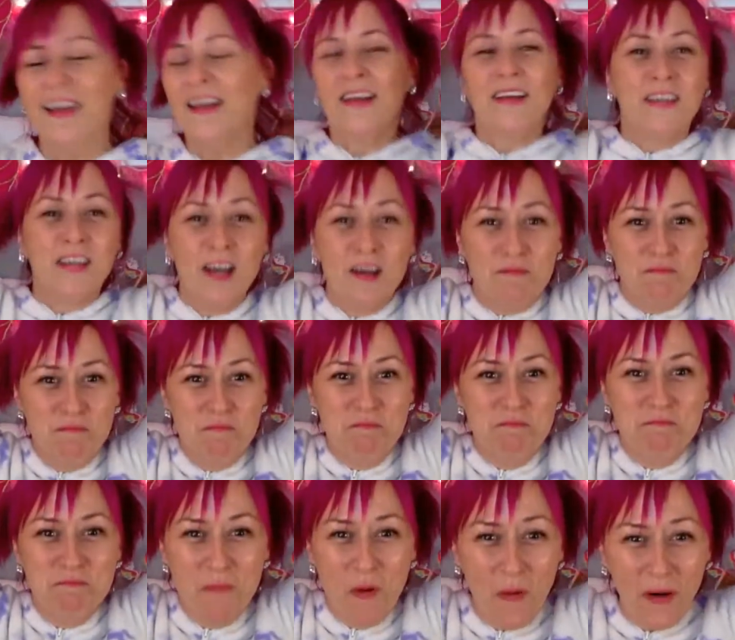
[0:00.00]
Good
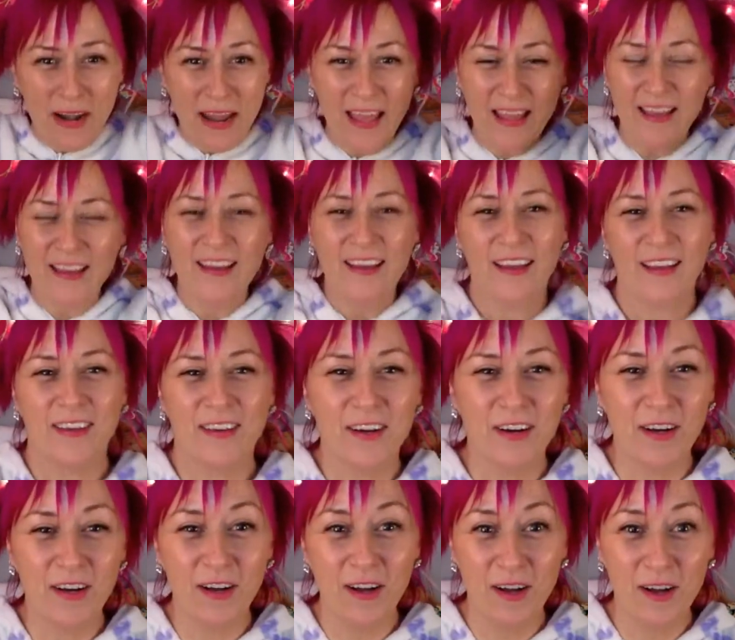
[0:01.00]
morning.
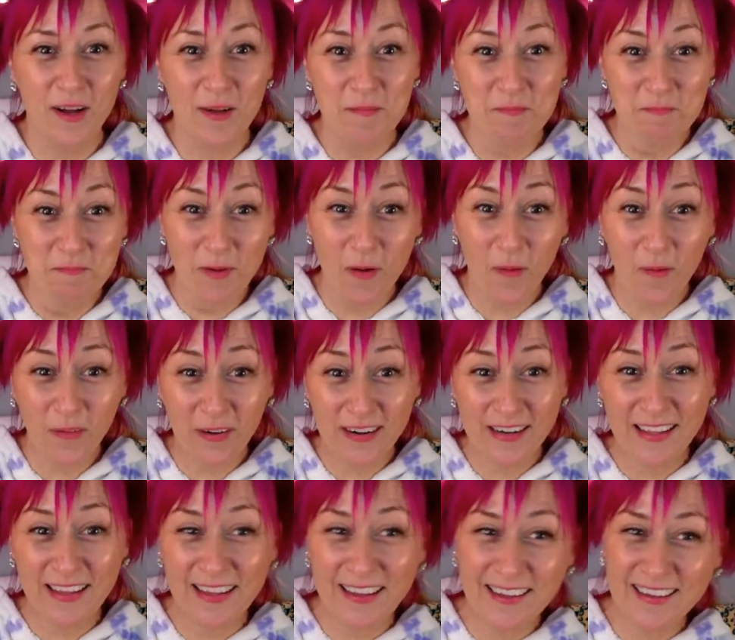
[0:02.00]
Good
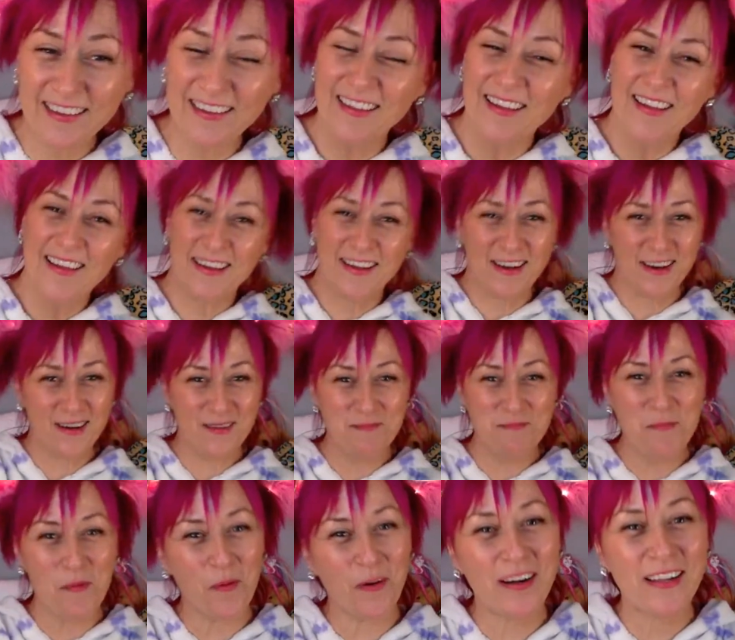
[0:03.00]
morning. Good
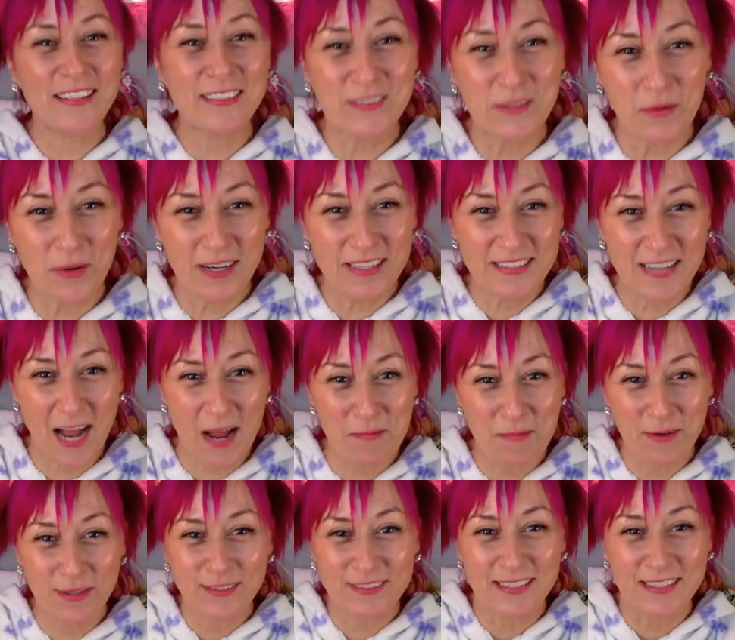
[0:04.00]
morning, story
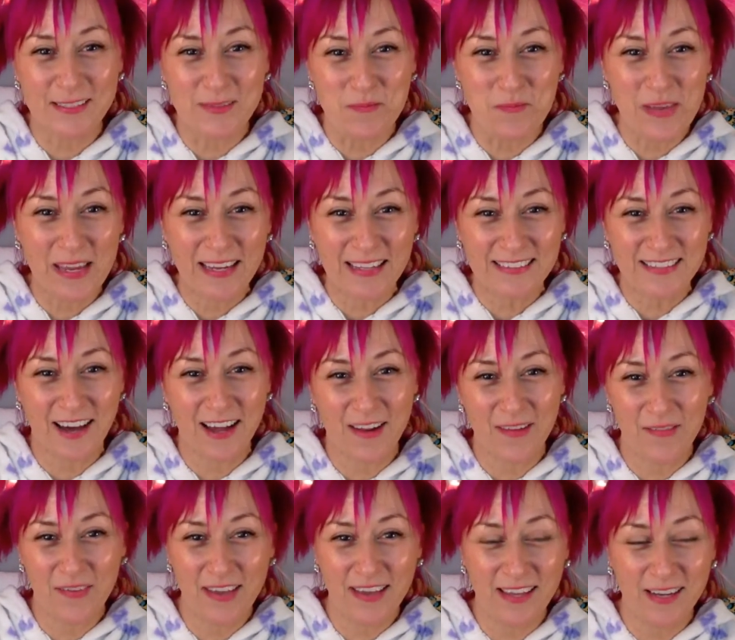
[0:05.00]
timers. It's me, Donna
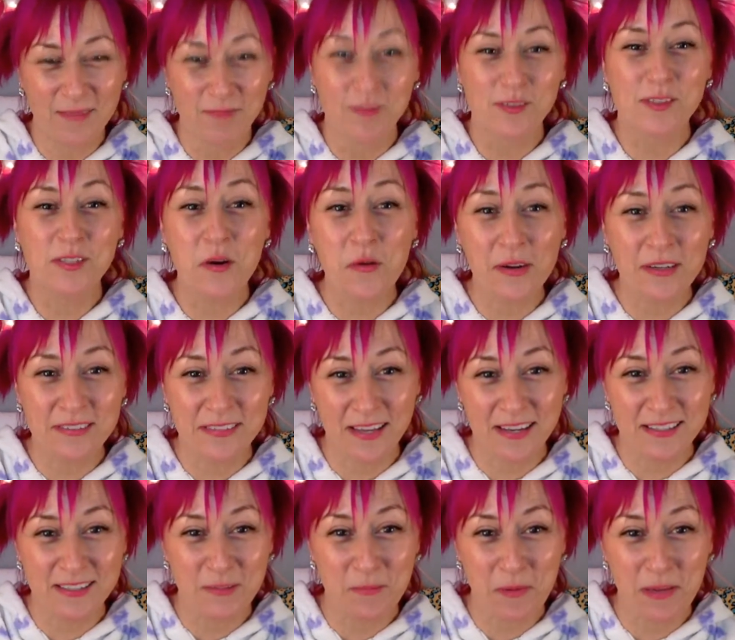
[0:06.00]
Vee, and I'm so
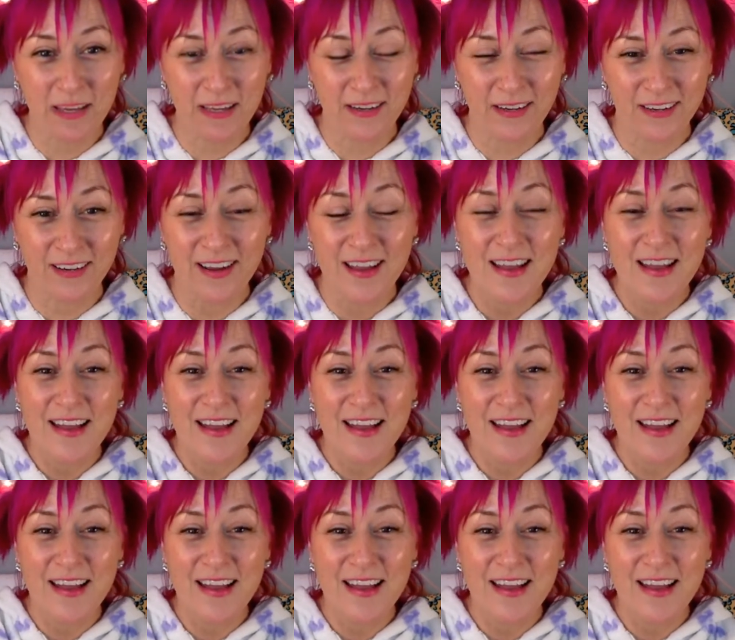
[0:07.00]
excited to be here.